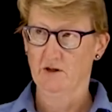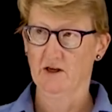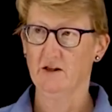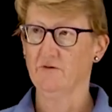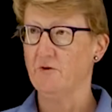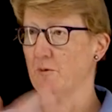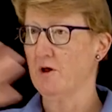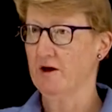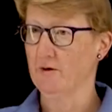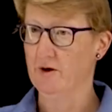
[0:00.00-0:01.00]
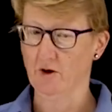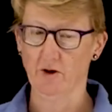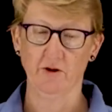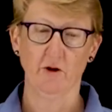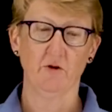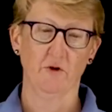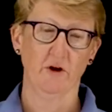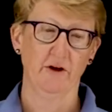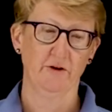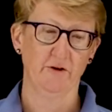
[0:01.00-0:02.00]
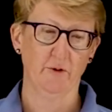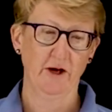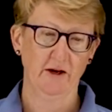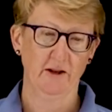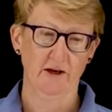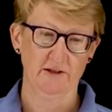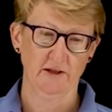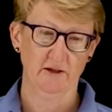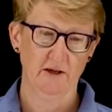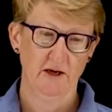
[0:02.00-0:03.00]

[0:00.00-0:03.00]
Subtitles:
like in the football area or in the overall area we're analyzing.